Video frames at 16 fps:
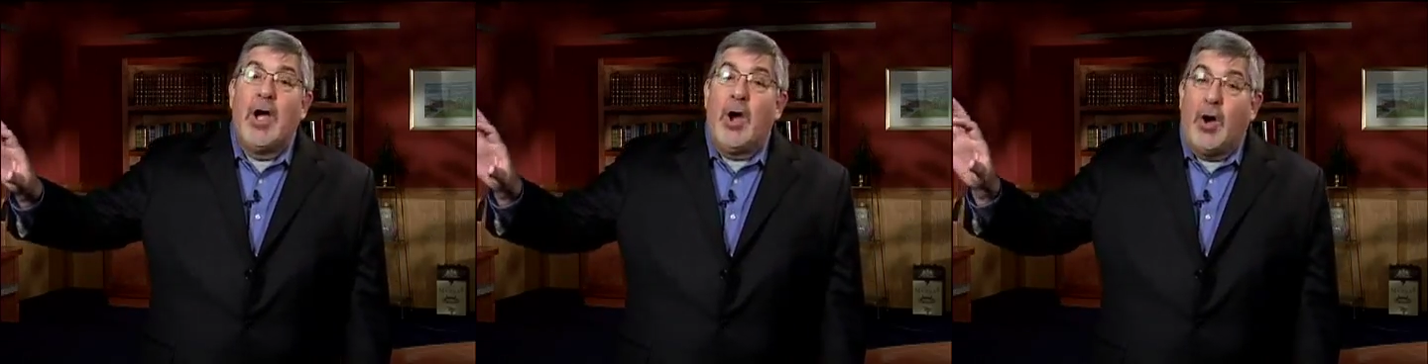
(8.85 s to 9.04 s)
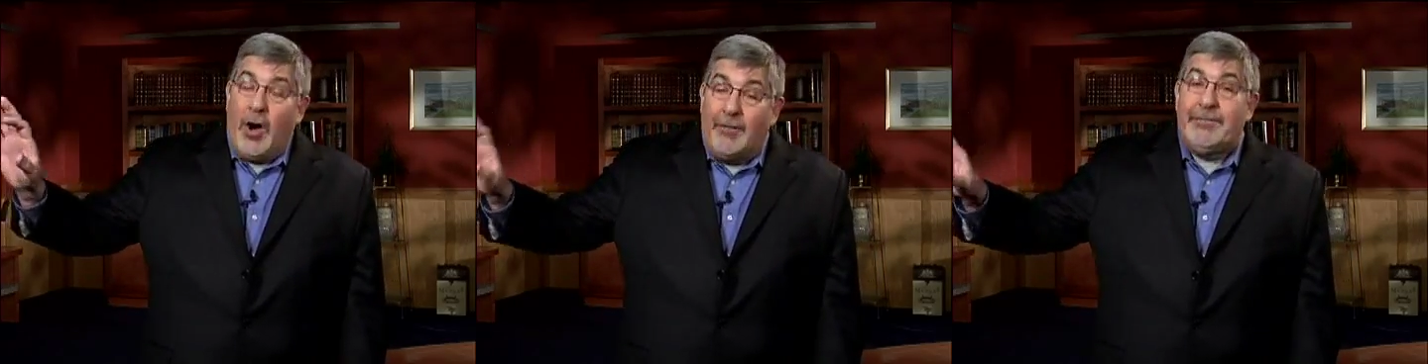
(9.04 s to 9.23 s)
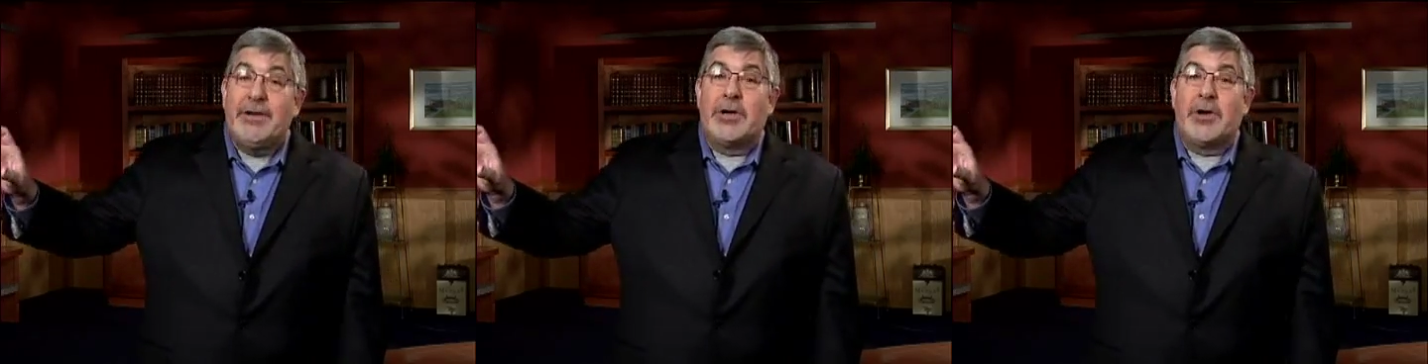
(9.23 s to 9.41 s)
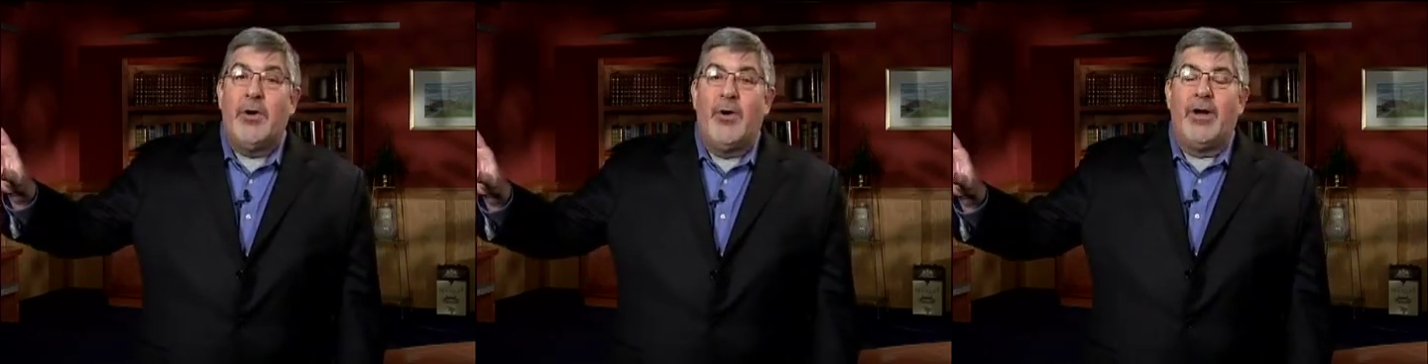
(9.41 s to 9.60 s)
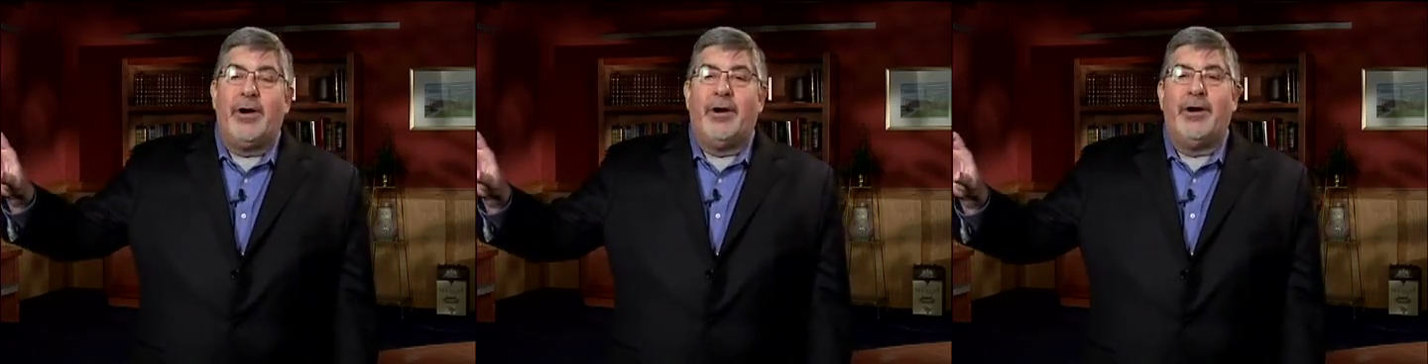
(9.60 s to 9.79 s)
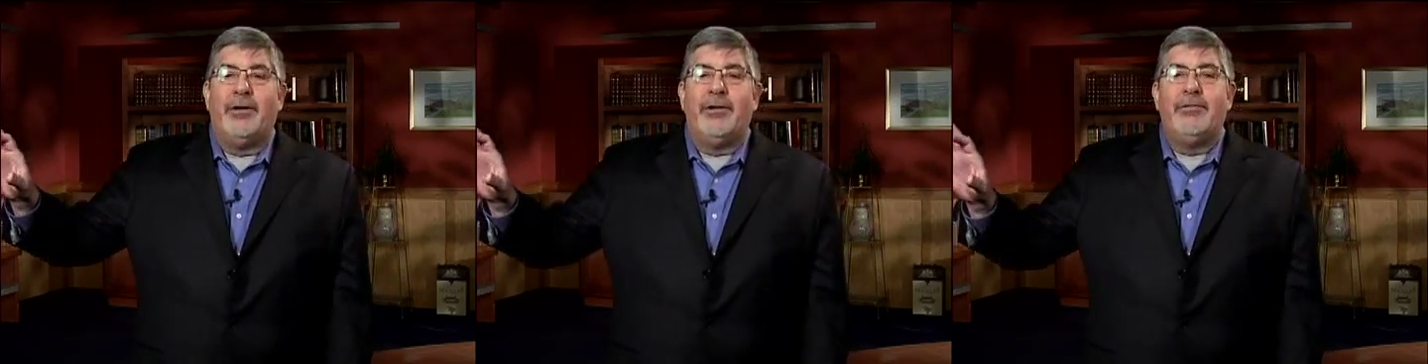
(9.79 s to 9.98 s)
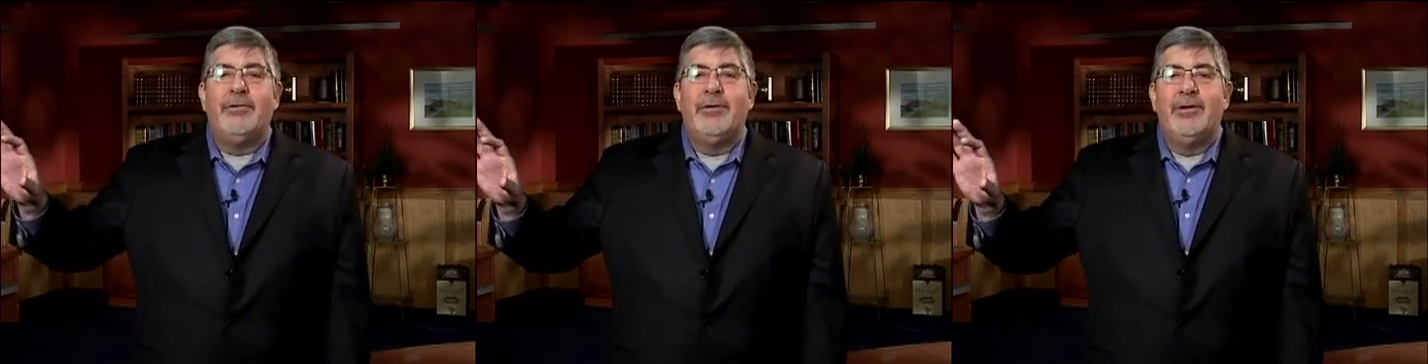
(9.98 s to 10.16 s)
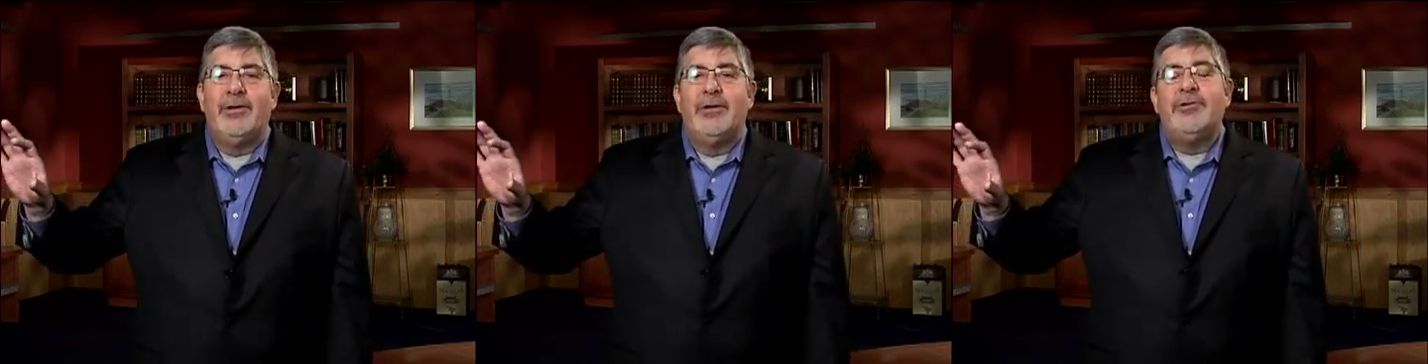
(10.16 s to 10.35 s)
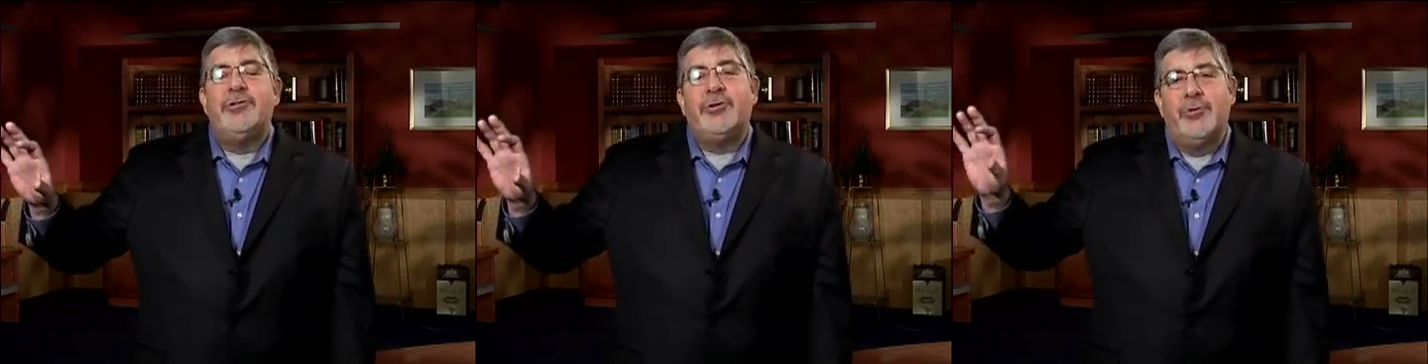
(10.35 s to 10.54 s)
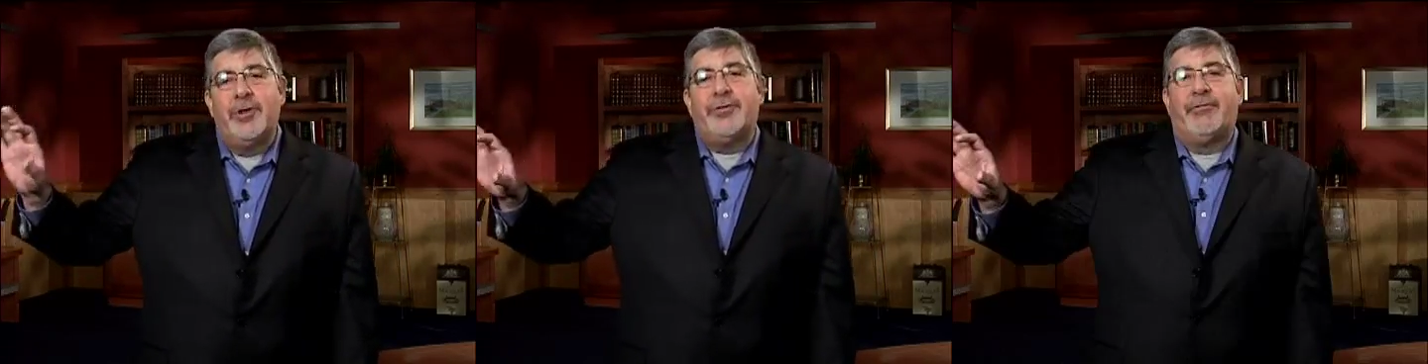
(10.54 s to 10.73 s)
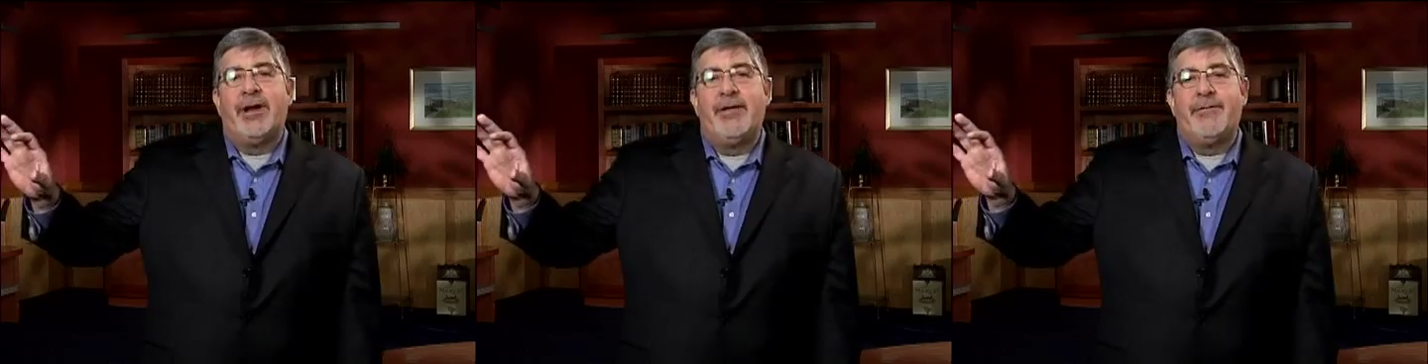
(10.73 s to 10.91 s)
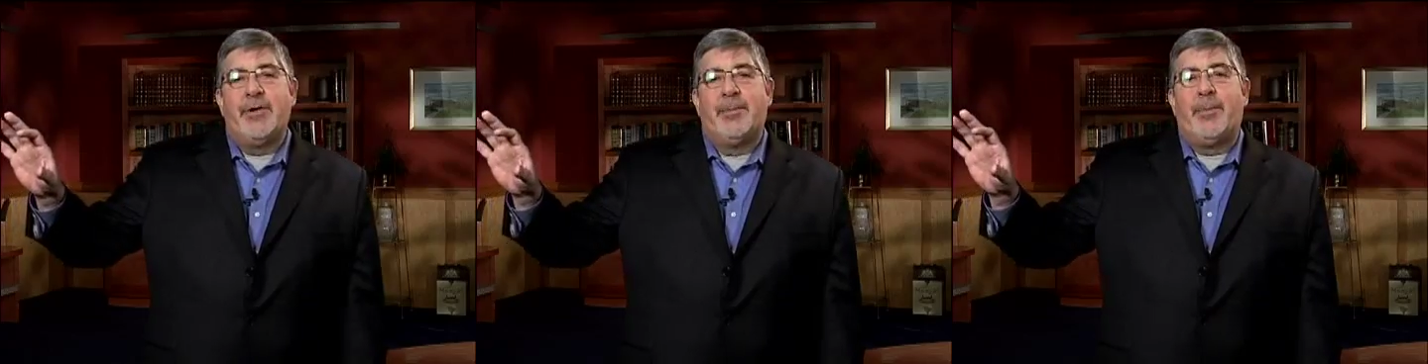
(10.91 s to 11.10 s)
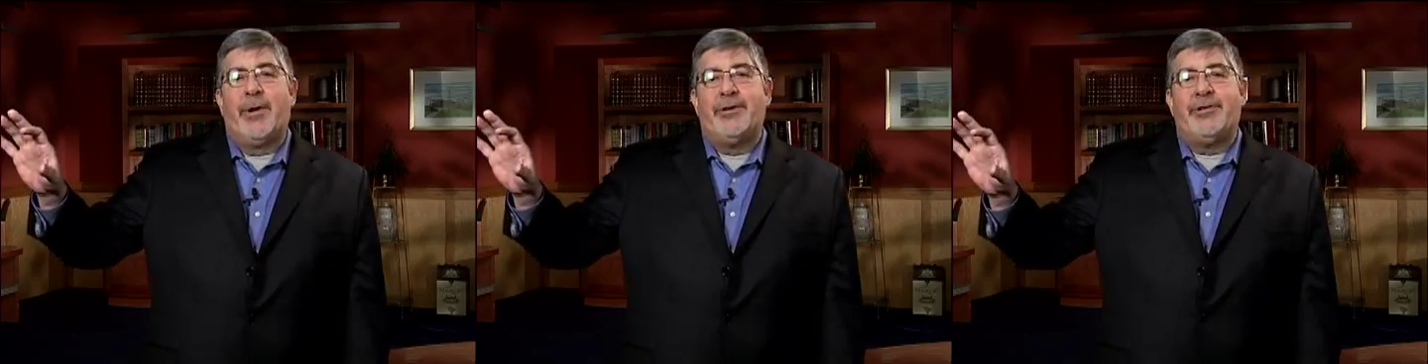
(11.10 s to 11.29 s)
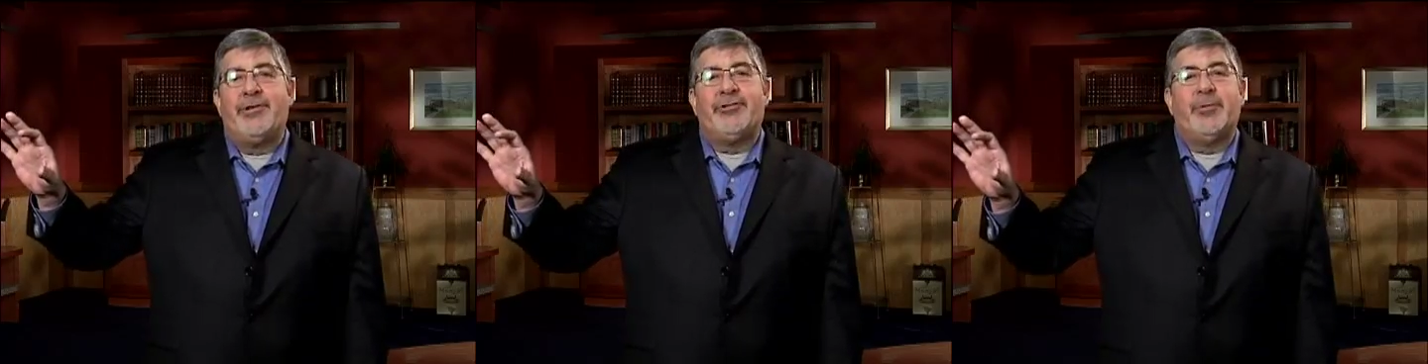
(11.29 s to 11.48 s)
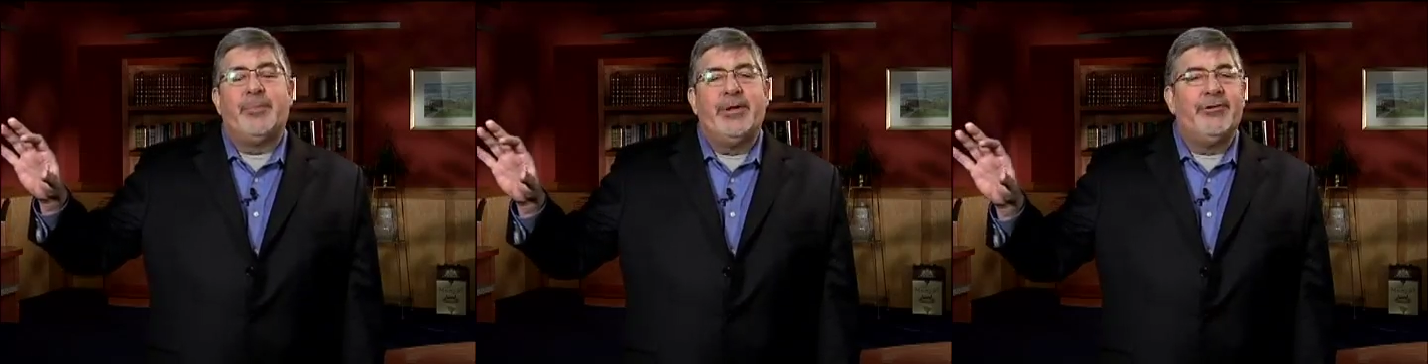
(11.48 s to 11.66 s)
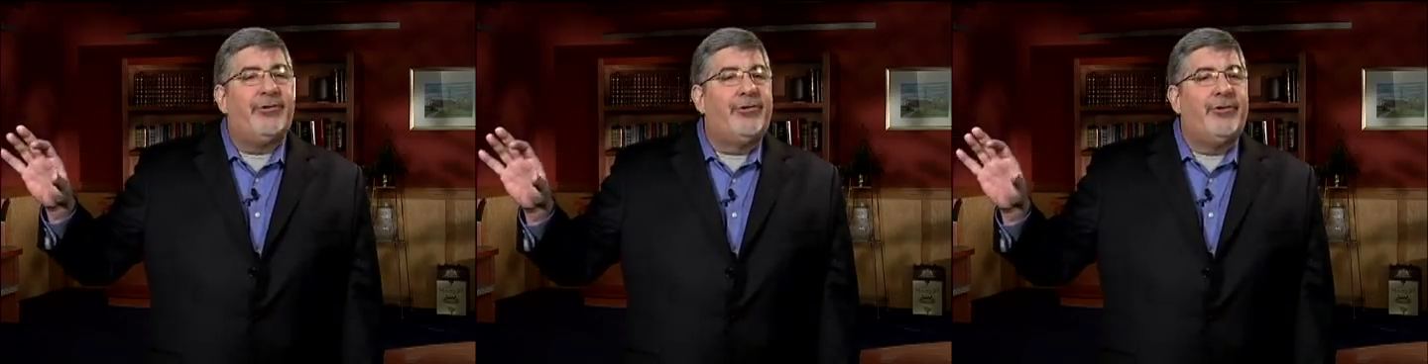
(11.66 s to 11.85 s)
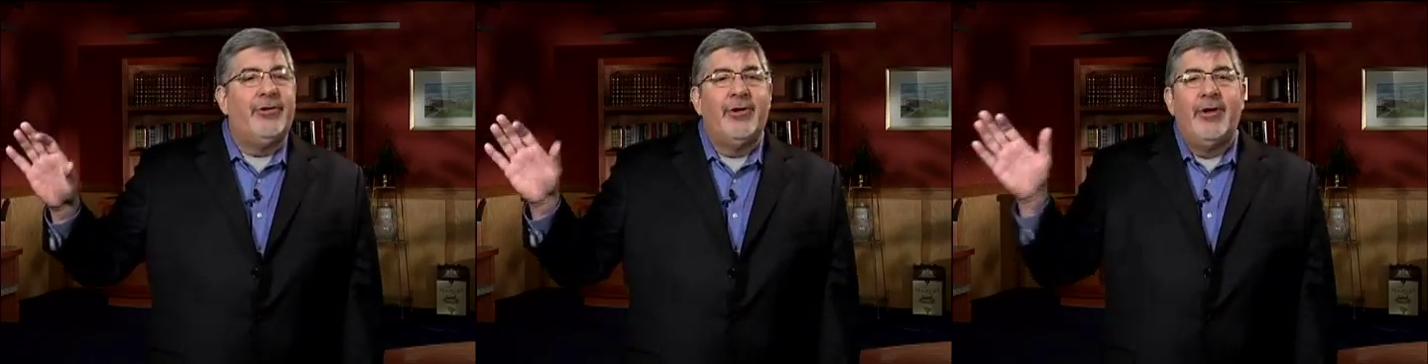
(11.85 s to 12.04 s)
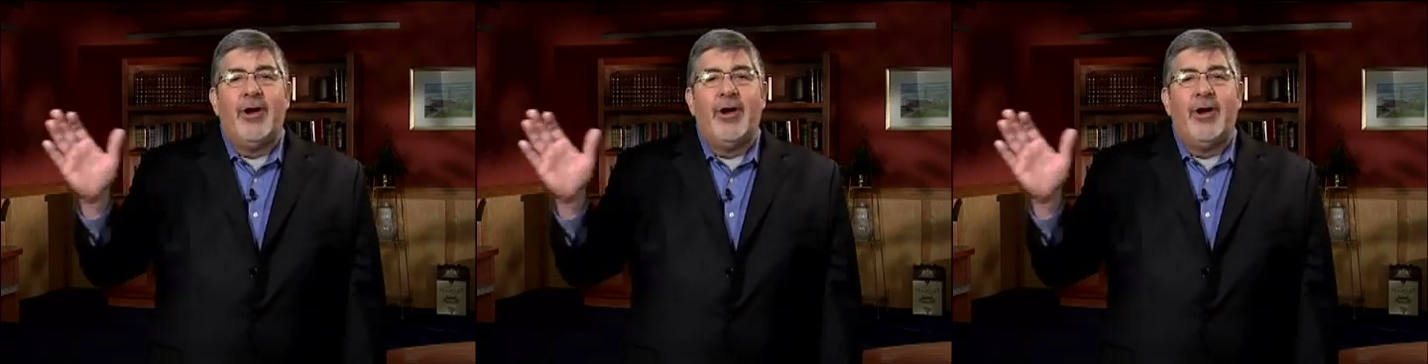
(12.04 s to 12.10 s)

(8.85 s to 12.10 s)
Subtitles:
off in the corner, 2 or 3 of your participants